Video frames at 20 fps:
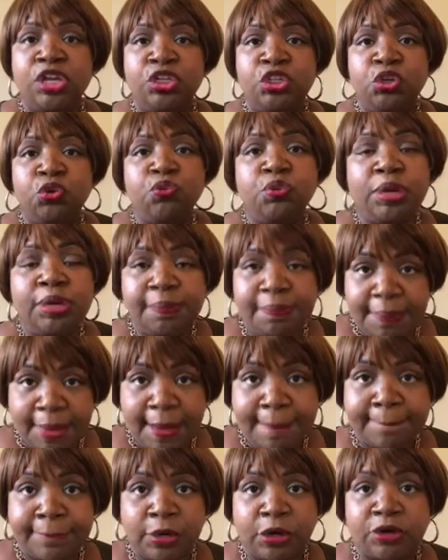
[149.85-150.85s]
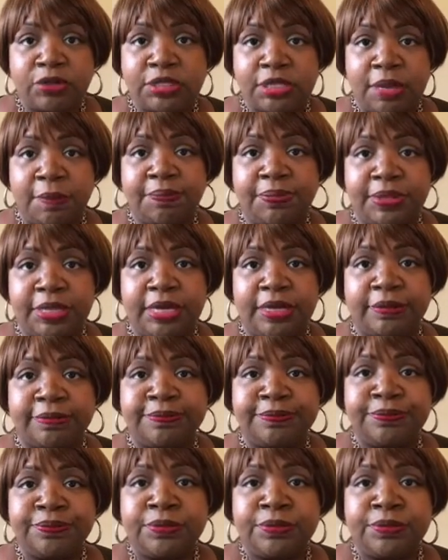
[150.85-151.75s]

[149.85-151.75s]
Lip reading: to remember something.